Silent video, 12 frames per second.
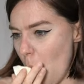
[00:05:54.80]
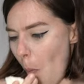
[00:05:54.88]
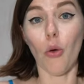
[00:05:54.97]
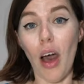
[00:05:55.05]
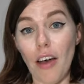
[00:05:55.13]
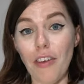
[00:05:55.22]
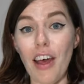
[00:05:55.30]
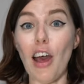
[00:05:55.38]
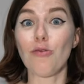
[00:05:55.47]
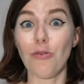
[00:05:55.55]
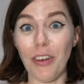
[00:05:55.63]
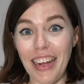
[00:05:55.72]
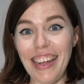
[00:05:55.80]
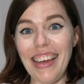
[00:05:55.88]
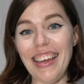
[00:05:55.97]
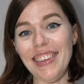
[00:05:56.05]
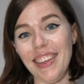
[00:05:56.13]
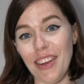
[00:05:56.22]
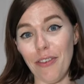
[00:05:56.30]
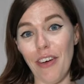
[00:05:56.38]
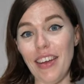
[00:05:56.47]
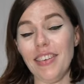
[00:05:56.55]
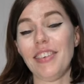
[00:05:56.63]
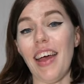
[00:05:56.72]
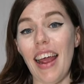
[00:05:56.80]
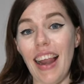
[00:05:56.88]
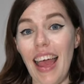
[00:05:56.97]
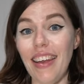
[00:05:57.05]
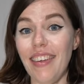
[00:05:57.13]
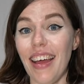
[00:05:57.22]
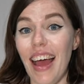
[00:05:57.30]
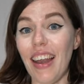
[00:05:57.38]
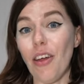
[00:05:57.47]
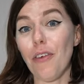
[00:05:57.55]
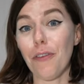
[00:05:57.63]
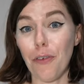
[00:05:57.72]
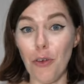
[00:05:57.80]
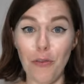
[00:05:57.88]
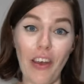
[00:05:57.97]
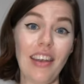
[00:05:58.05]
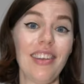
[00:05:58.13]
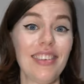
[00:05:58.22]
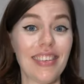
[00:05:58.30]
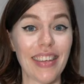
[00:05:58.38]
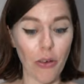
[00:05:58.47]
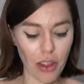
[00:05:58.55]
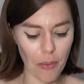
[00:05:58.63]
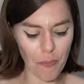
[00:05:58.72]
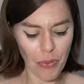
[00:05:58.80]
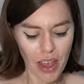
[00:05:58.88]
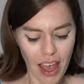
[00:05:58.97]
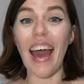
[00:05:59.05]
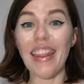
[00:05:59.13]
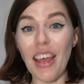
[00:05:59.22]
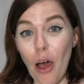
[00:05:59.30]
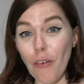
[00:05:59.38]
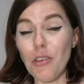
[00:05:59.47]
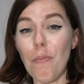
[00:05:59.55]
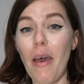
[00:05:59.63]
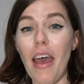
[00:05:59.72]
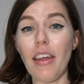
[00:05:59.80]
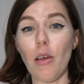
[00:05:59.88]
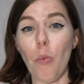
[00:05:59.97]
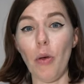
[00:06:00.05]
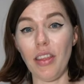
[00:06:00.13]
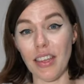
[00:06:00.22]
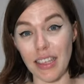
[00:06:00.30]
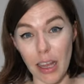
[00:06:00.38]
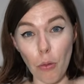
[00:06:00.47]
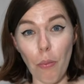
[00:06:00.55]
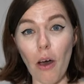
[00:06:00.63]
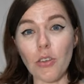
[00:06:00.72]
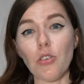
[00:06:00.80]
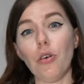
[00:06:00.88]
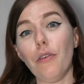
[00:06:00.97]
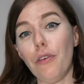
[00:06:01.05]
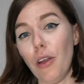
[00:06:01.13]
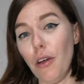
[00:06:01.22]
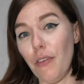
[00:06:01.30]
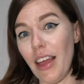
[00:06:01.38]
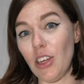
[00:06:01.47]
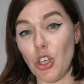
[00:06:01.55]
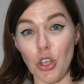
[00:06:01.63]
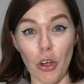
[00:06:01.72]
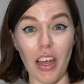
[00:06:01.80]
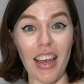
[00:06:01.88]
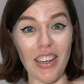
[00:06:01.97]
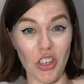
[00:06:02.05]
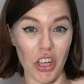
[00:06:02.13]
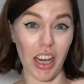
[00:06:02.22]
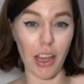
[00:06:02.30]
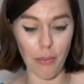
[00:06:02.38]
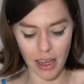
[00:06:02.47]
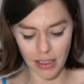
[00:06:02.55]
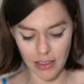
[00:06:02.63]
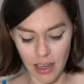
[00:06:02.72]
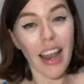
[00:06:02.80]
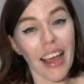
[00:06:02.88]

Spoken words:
Guava are really easy to find in Thailand. A lot of fruit vendors sell them, and they often pair them with this little pottle full of like a sugar and chili mix.